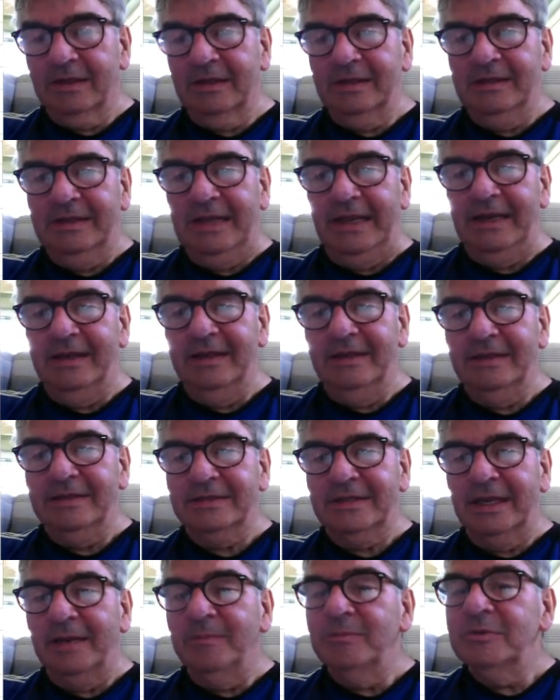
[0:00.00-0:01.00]
didn't
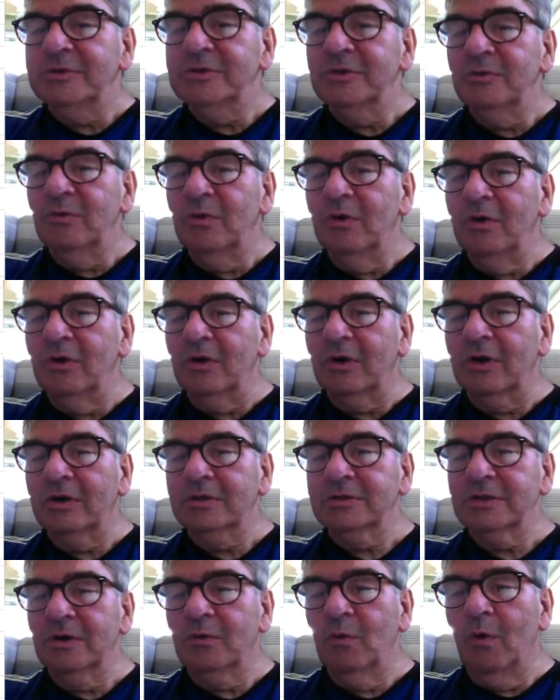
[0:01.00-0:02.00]
seem to work.
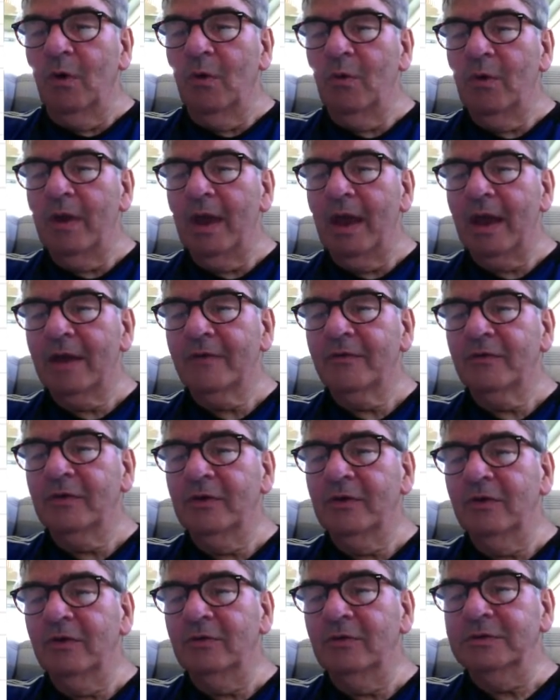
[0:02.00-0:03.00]
So what we have to
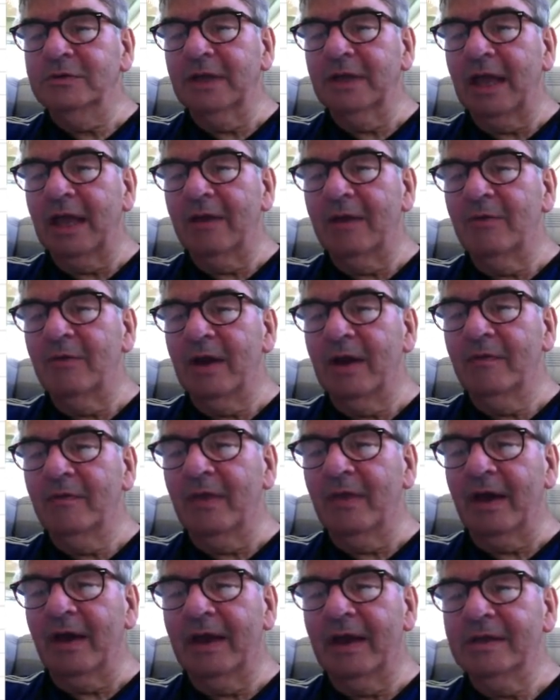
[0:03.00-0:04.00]
do to get around
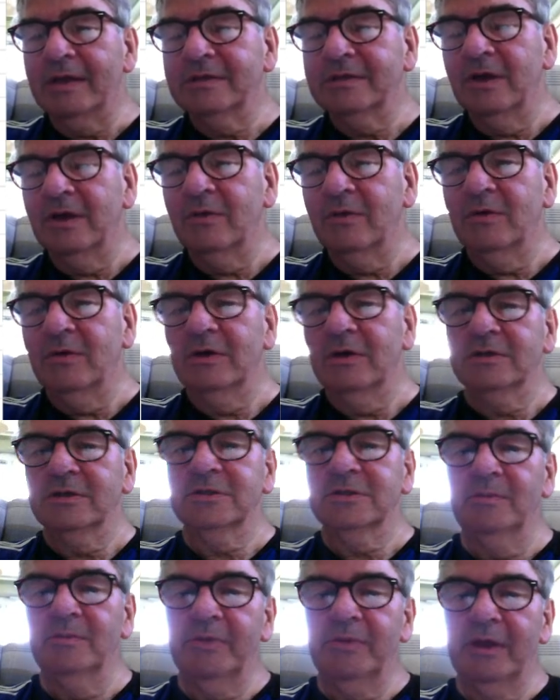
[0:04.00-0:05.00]
that is known as
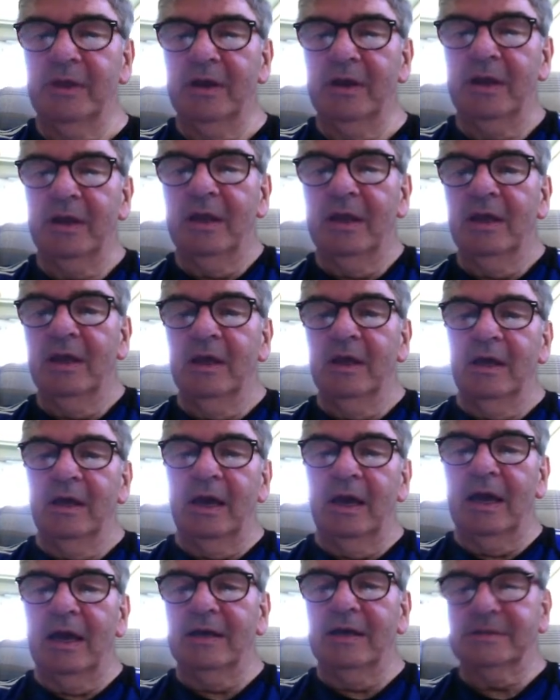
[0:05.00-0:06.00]
something
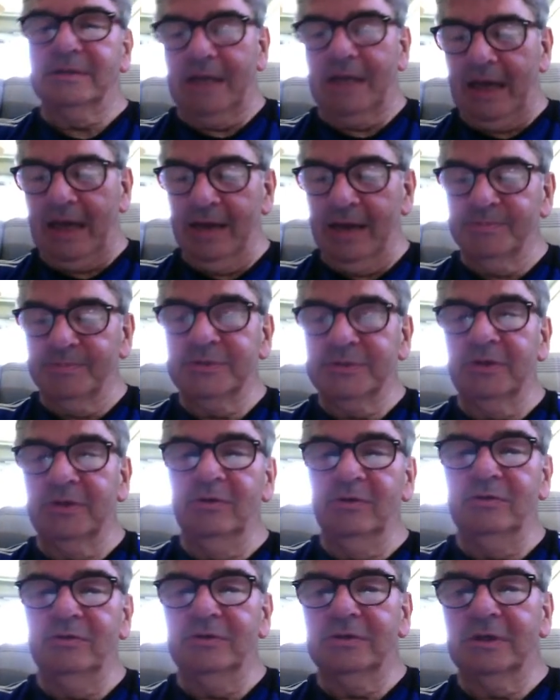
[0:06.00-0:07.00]
as
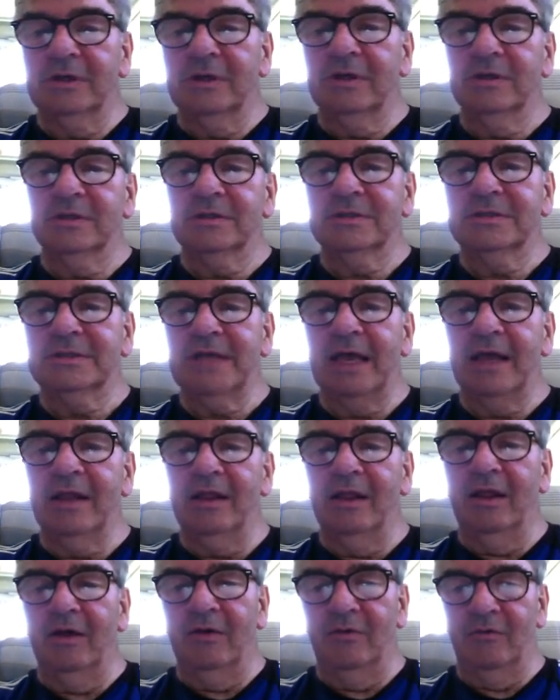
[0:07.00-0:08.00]
absolute
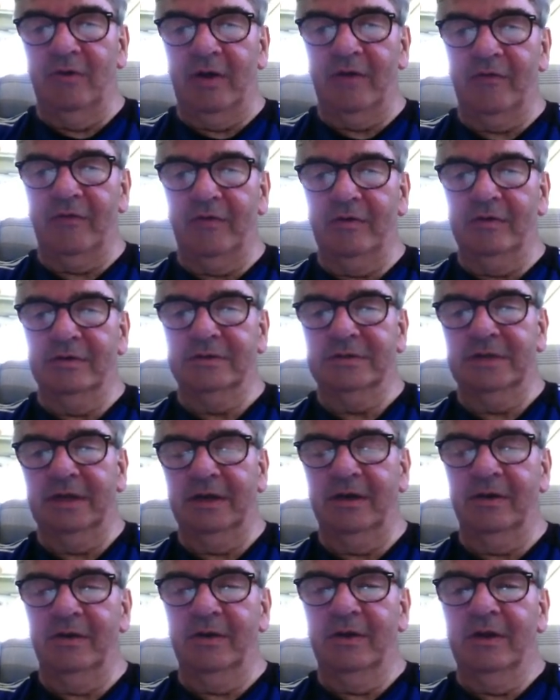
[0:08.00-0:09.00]
cell referencing.
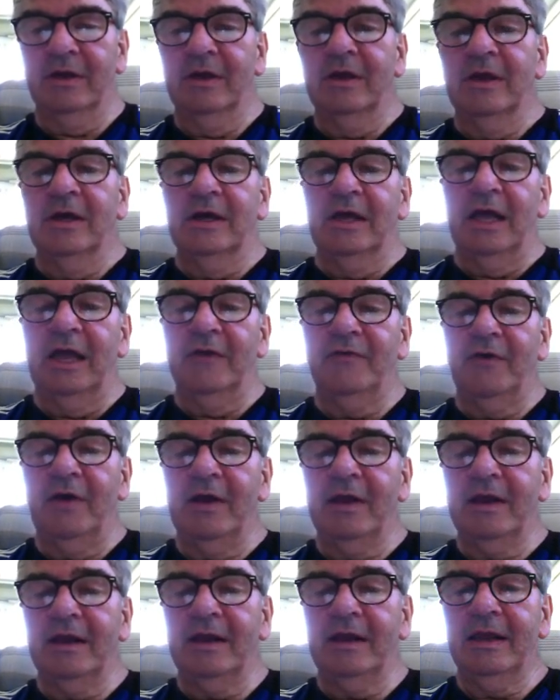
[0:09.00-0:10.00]
If I
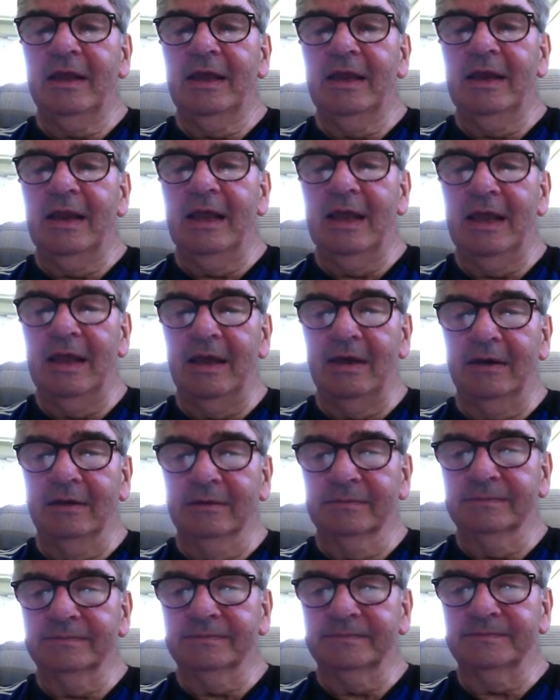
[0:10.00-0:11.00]
click in here
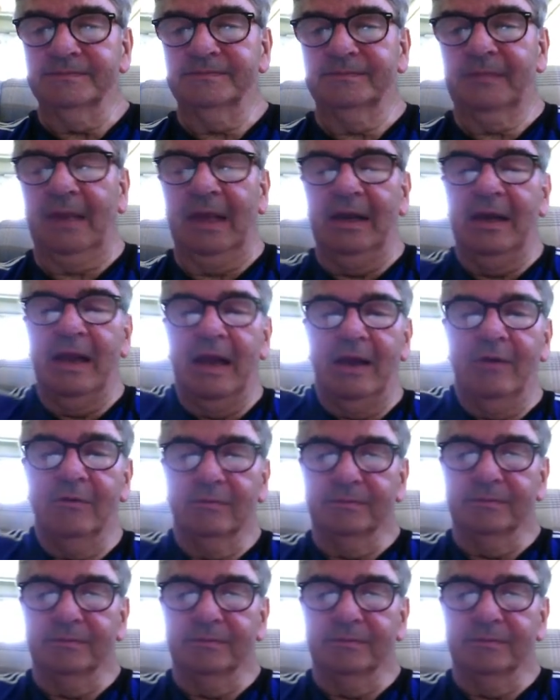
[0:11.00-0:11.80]
now,